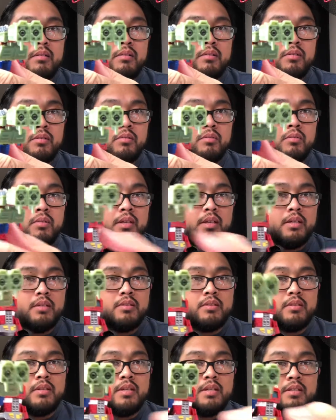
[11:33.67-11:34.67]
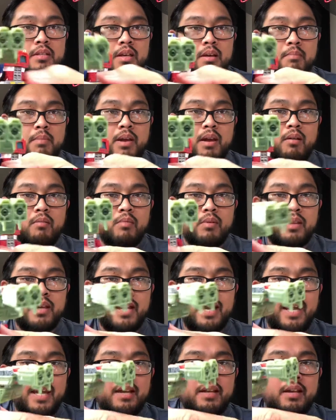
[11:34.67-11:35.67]
dude, he's coming out with a
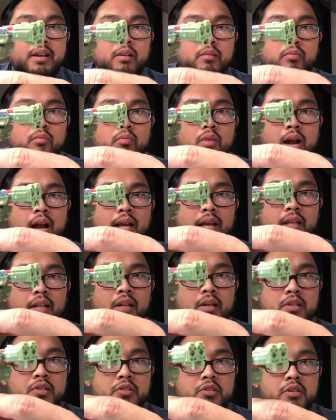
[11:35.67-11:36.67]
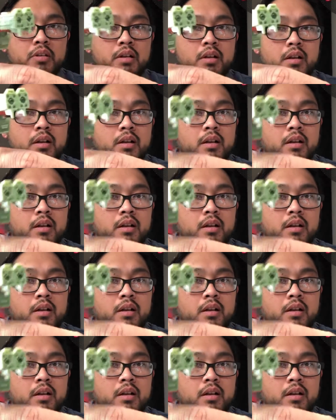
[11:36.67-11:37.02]
handheld rocket launcher.